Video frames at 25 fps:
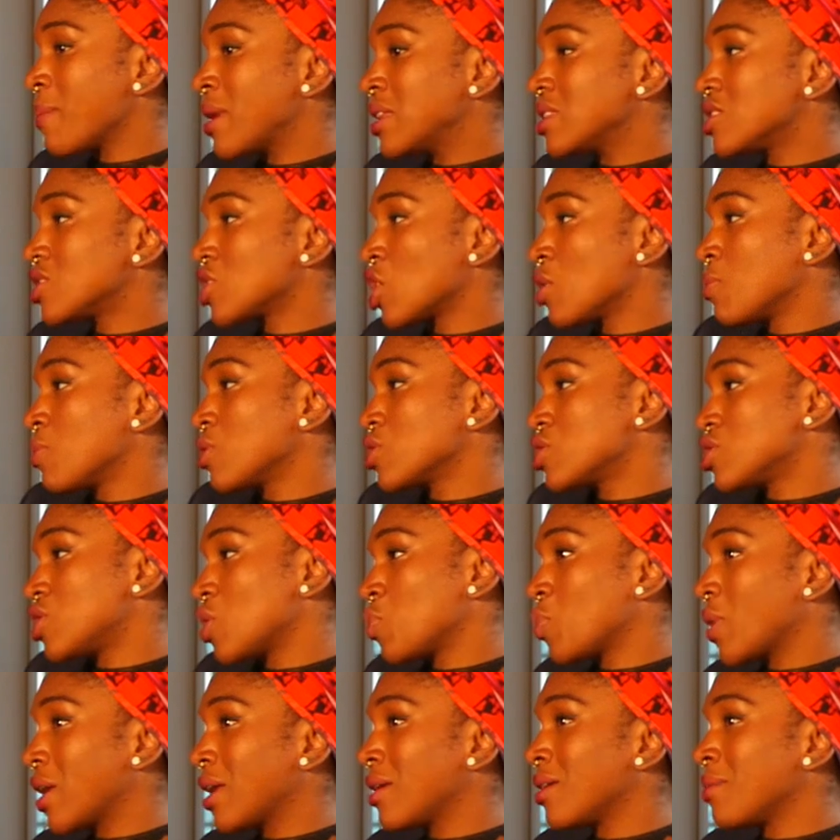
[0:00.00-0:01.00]
meant so much
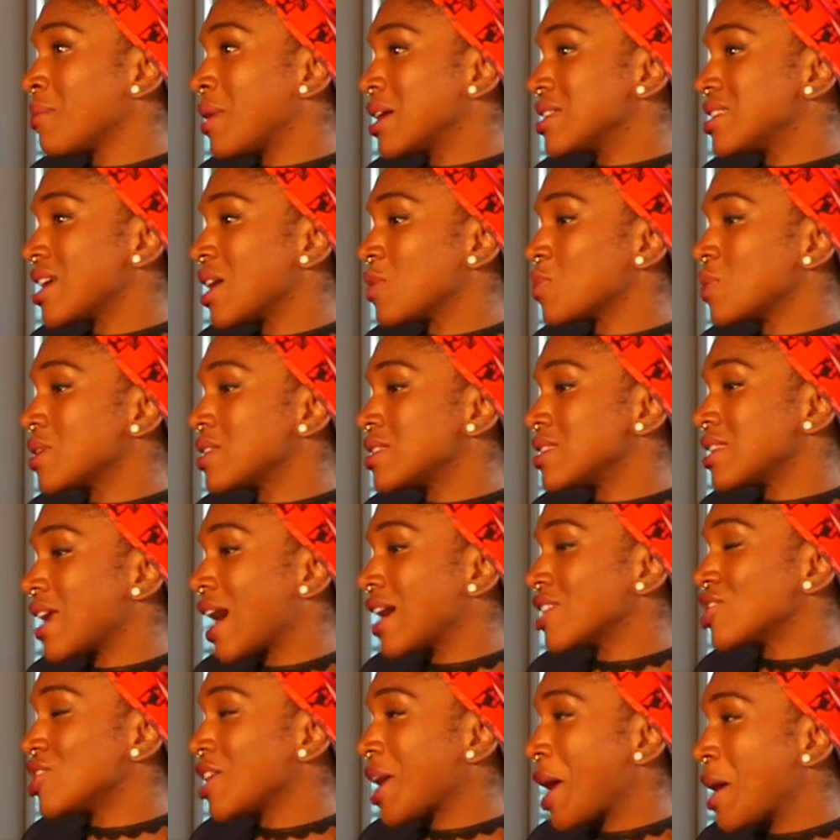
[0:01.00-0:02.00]
that when my dad was
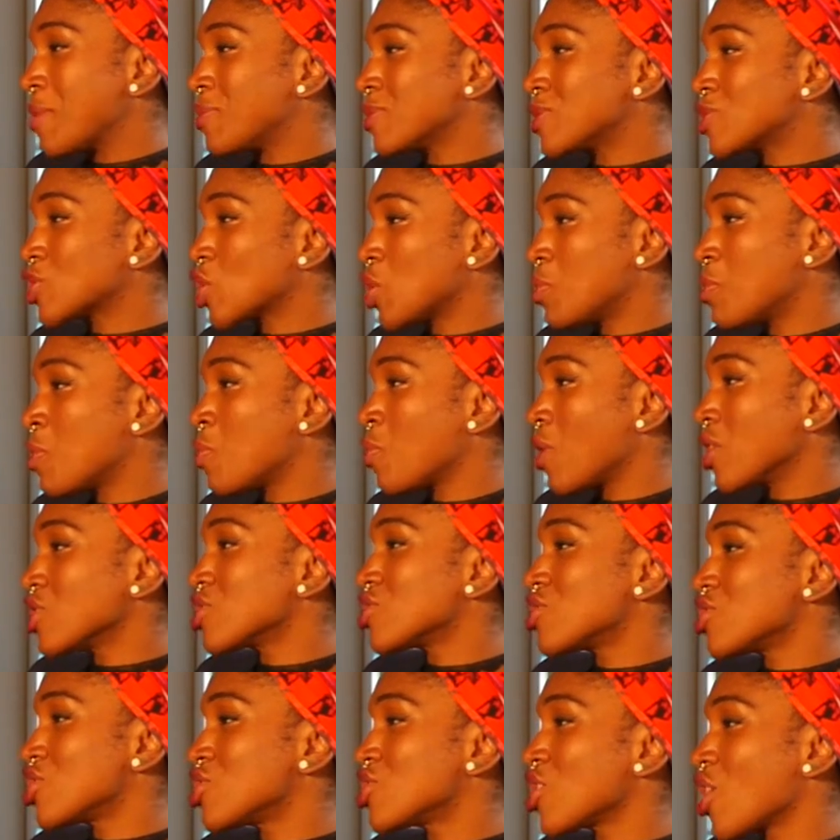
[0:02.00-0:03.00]
actually able to come and
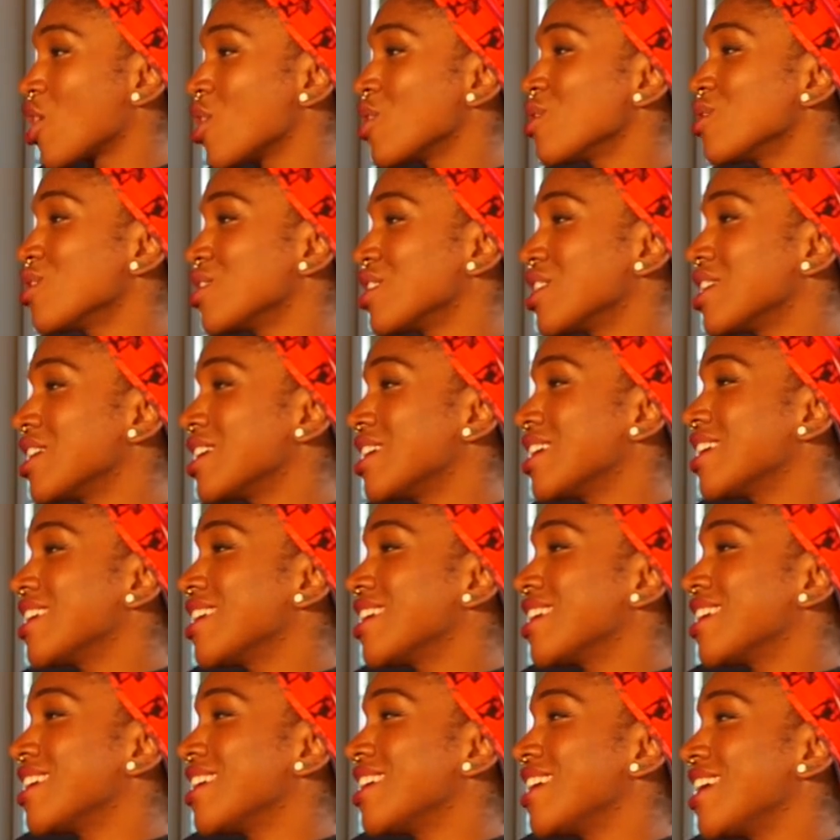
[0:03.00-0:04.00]
watch the show,
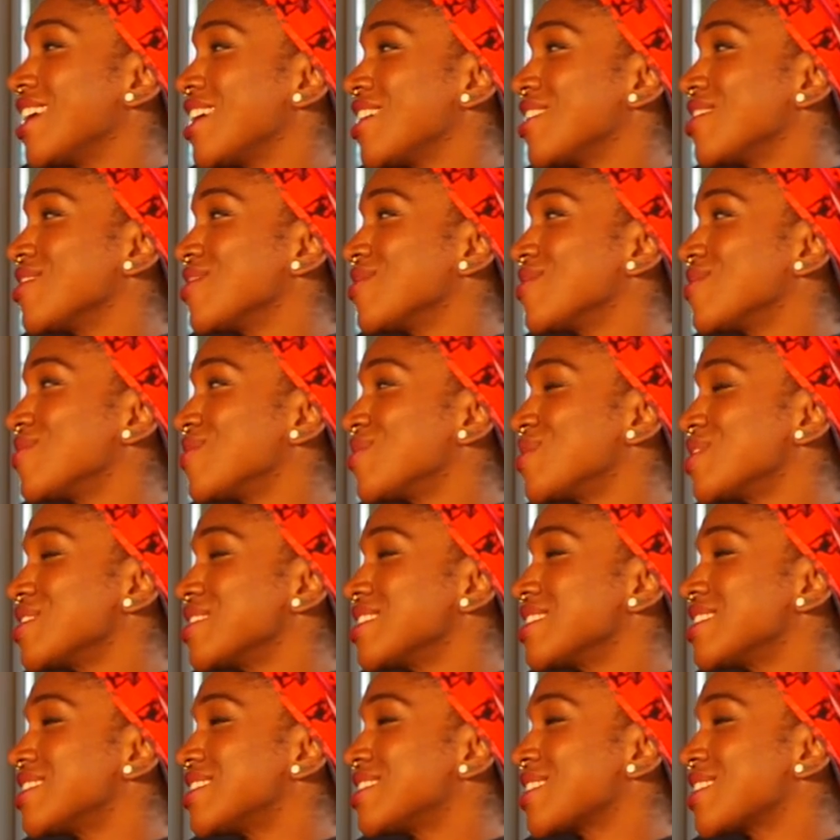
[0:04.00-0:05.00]
it was...